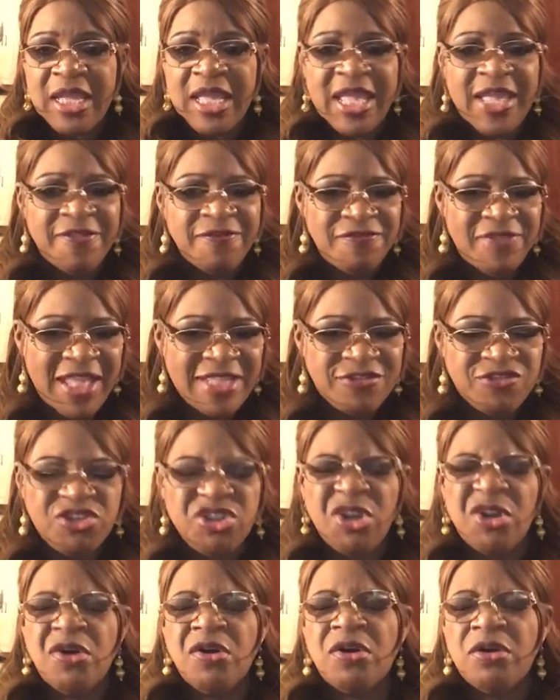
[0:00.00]
And that's
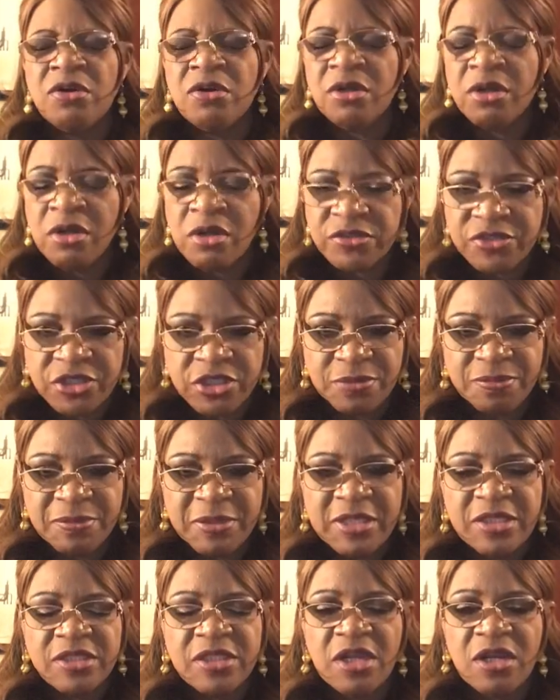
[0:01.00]
the
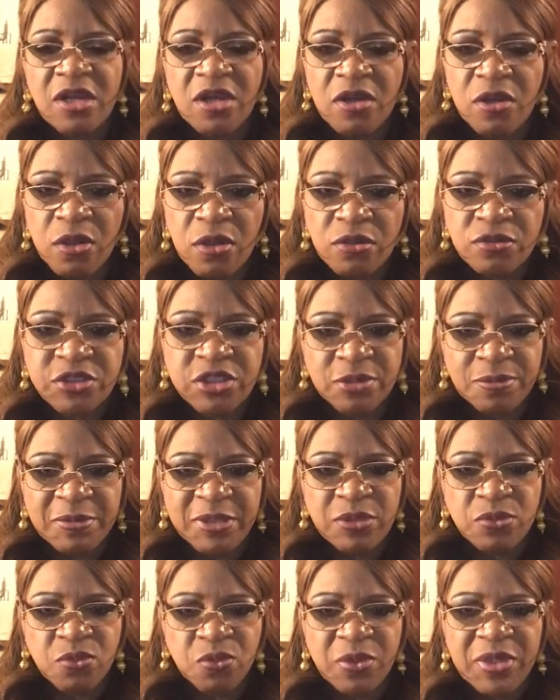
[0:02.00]
ultimate, the
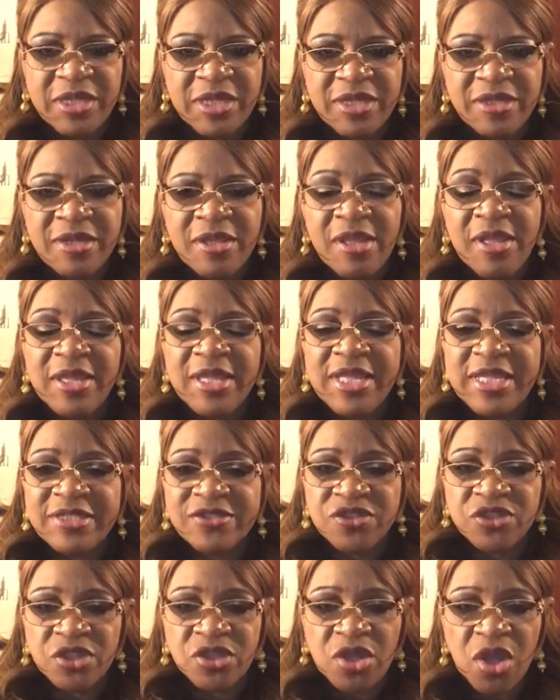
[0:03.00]
ultimate win
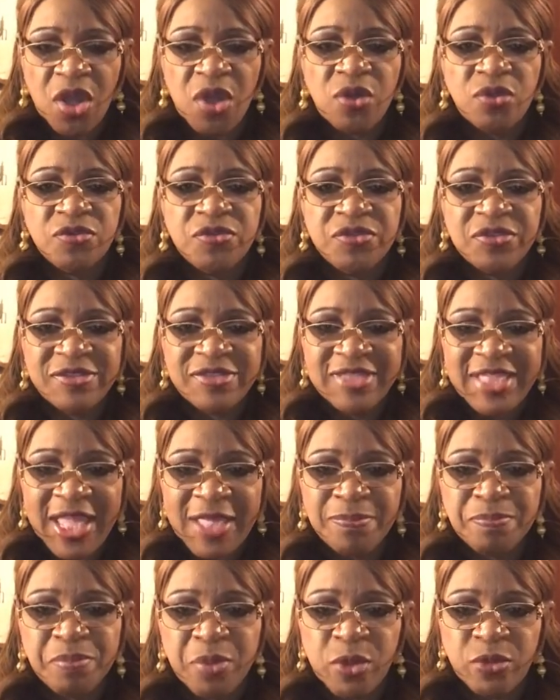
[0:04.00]
is to cause
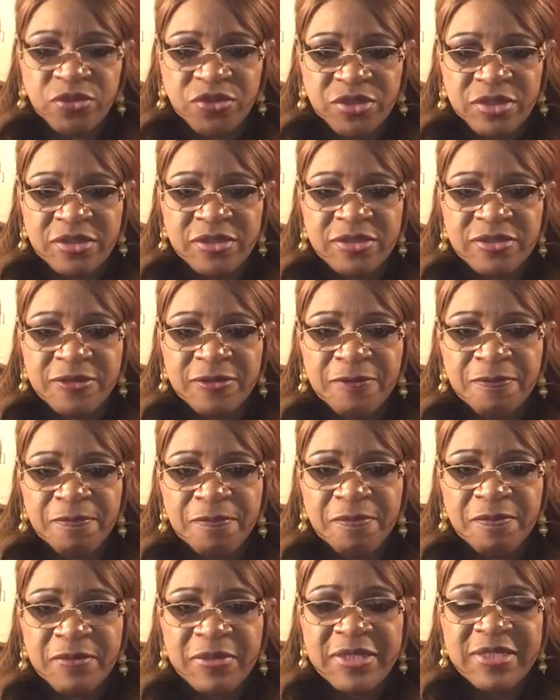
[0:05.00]
that person
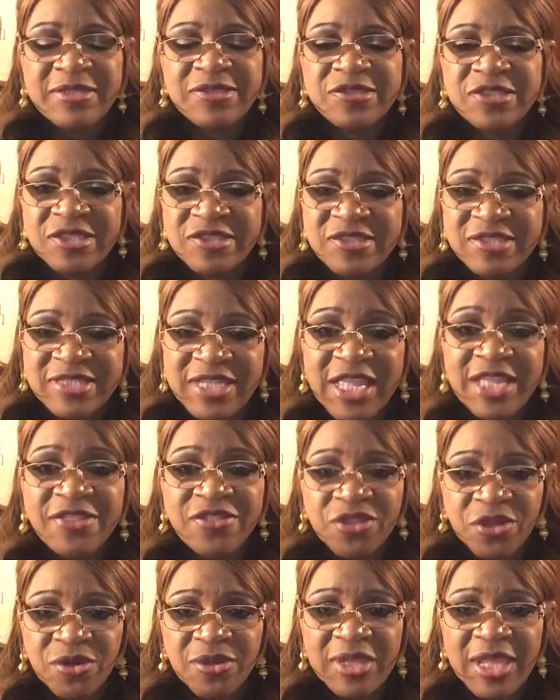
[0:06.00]
to take
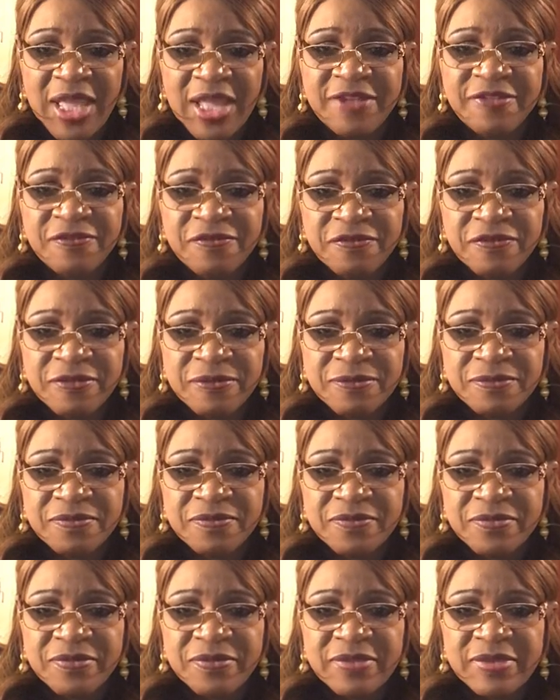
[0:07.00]
their life
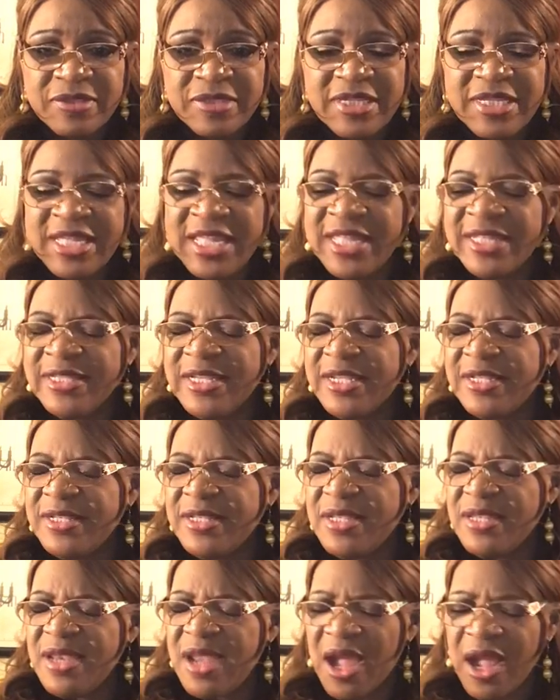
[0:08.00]
and to
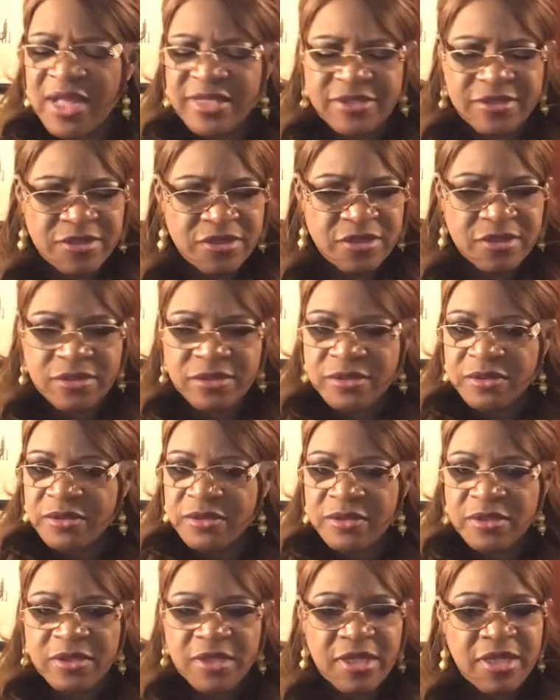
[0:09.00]
not
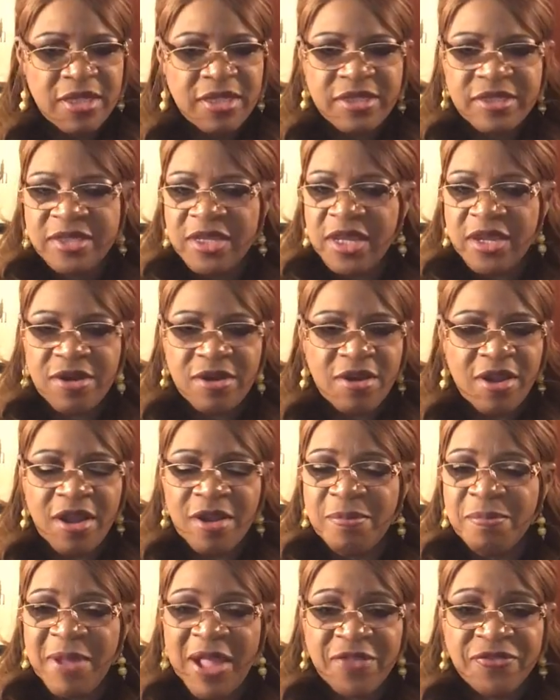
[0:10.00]
care
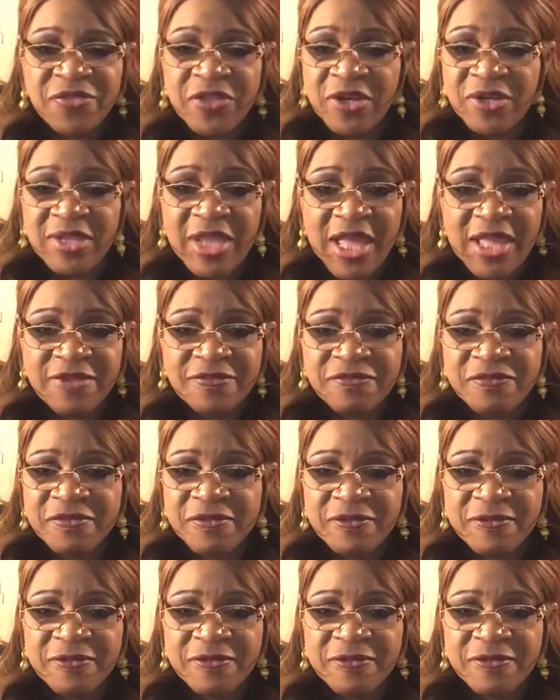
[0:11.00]
about their life.